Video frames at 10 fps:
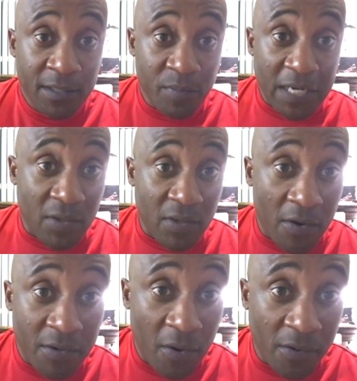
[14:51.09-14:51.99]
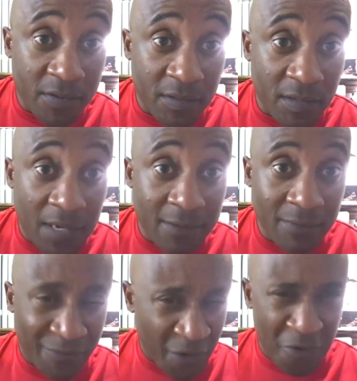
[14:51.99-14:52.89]
But I started noticing, like,
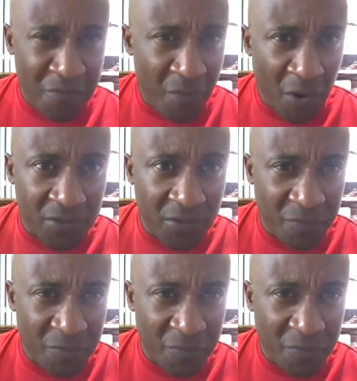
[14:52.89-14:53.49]
very emotional.